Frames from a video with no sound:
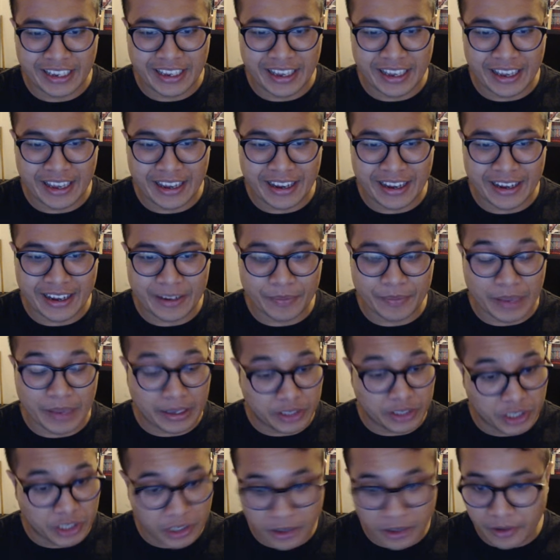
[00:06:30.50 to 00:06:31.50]

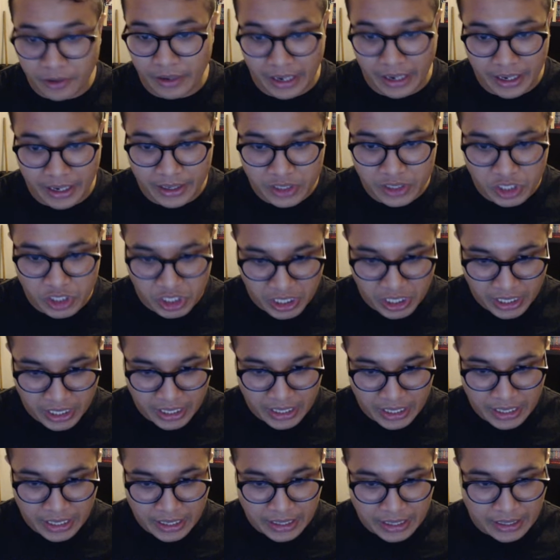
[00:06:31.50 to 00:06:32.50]
That's your garage.
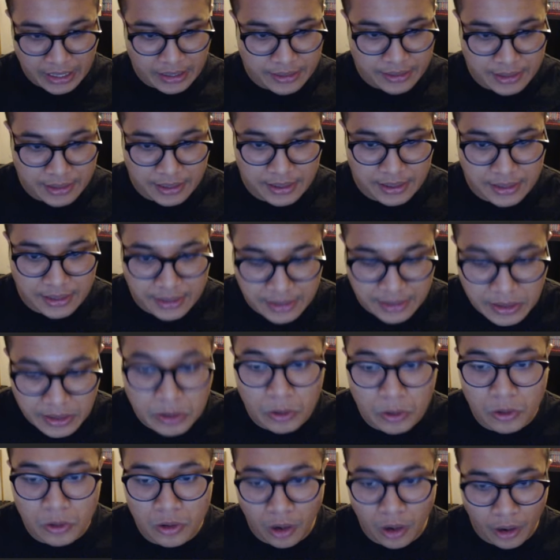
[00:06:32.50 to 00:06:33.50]
It's a
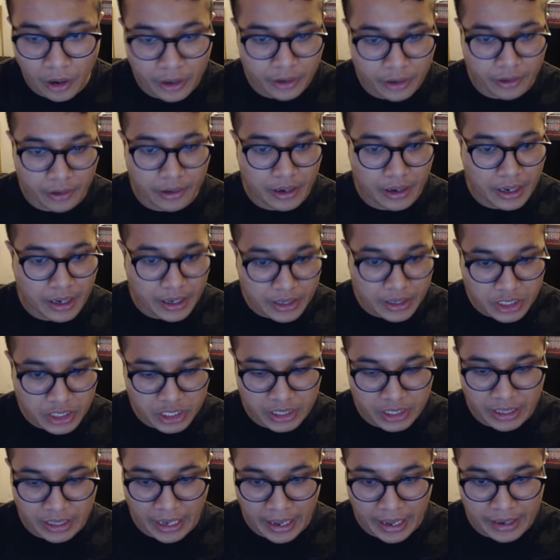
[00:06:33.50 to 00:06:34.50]
single car garage,
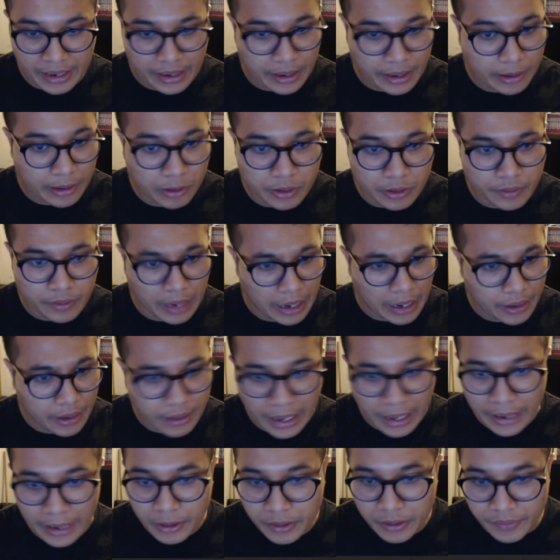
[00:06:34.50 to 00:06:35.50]
and I
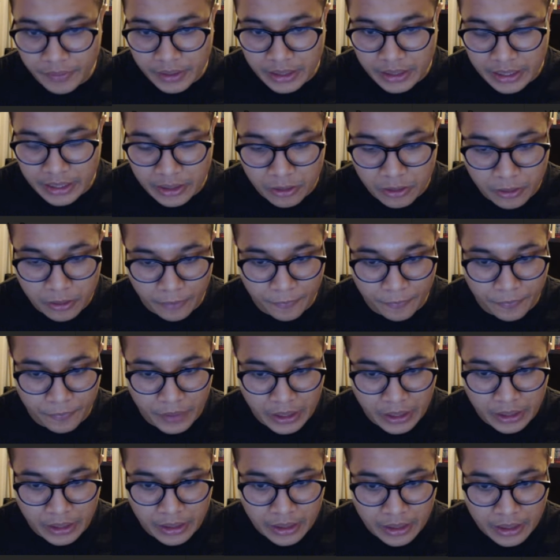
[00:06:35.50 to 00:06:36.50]
don't even think you could
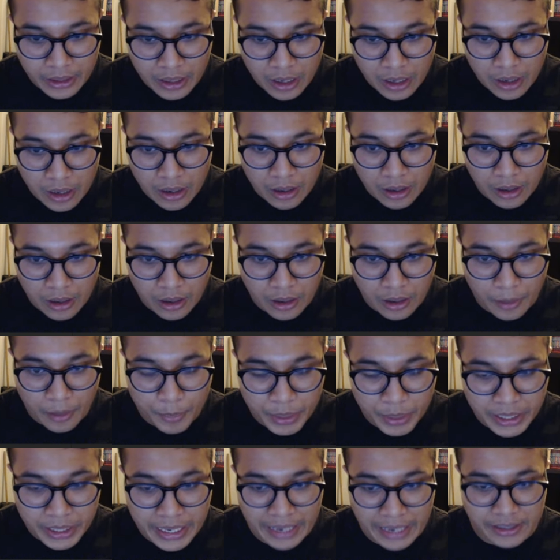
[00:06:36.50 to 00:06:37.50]
fit a
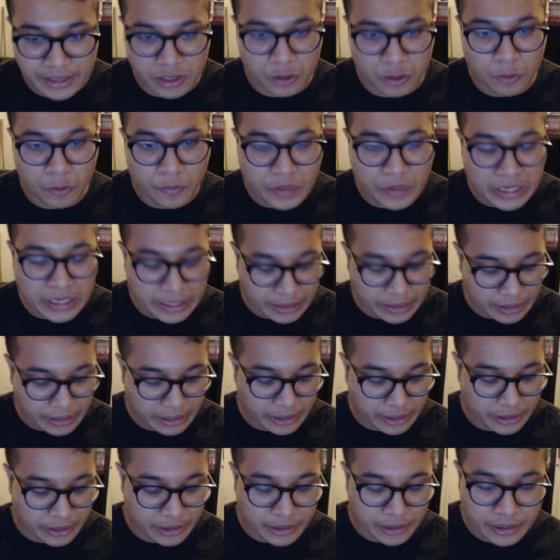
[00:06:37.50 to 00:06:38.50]
big SUV in
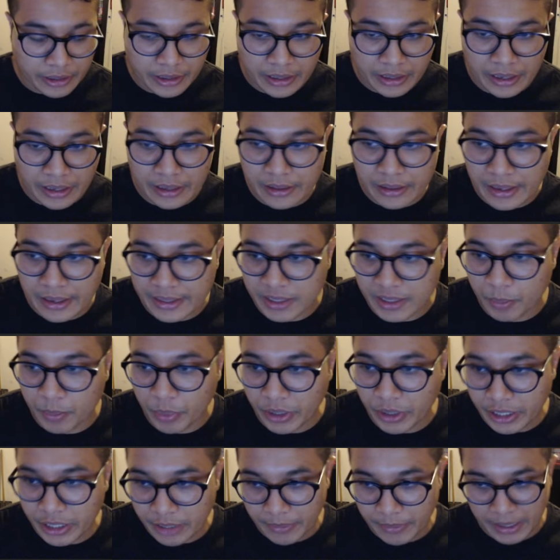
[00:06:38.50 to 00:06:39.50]
here, and that's
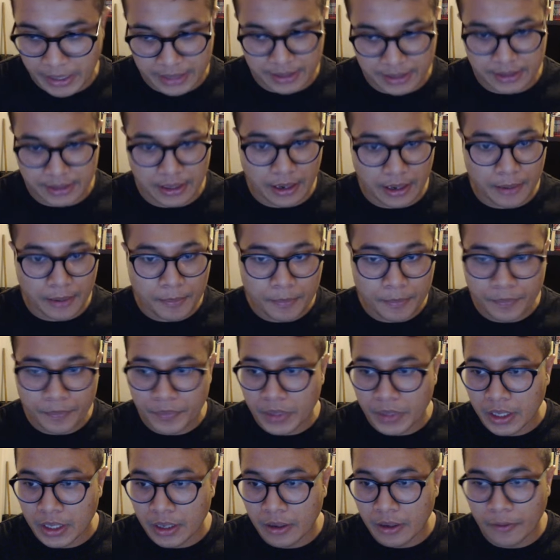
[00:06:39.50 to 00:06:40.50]
pretty messed up
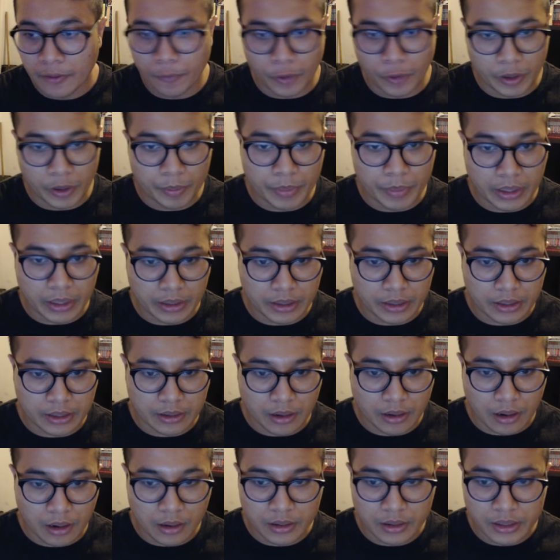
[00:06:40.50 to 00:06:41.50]
for $1 million.
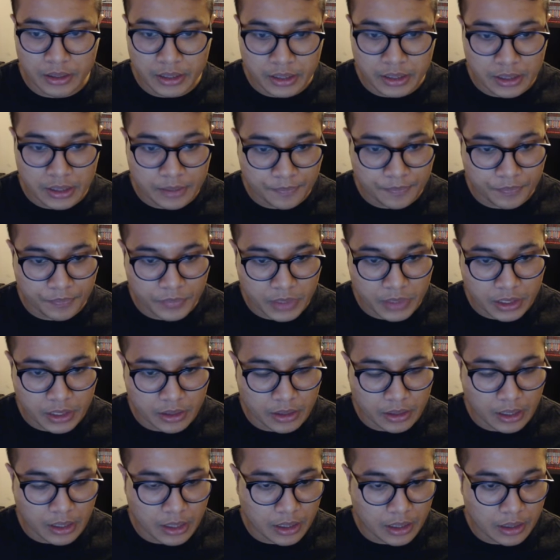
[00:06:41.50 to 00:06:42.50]

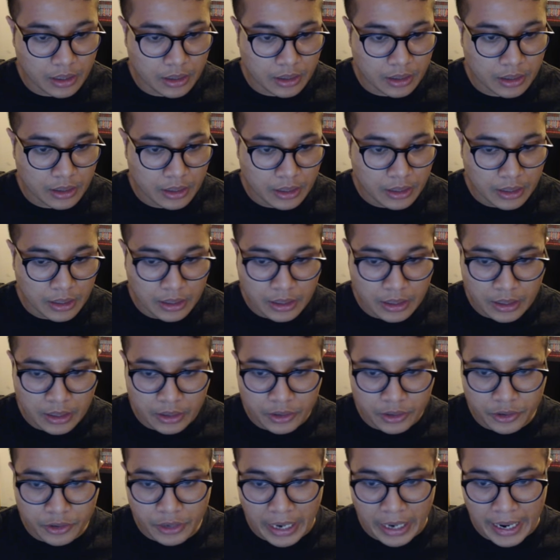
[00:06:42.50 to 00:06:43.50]
The
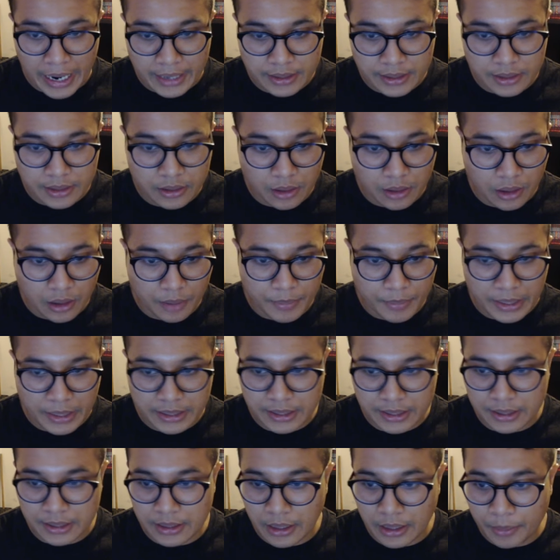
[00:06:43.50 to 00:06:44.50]
grass is all
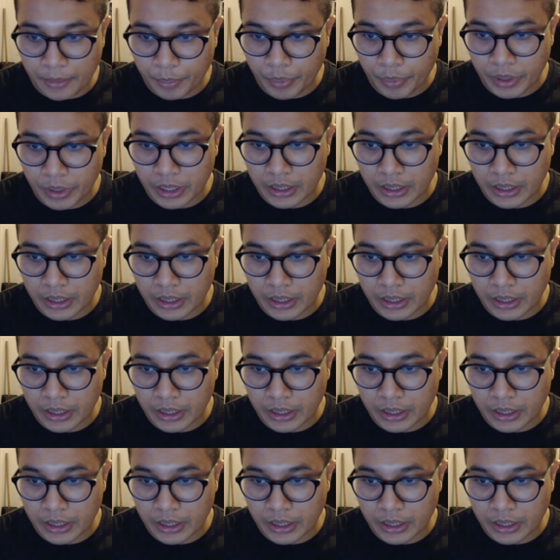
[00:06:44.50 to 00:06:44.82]
messed up.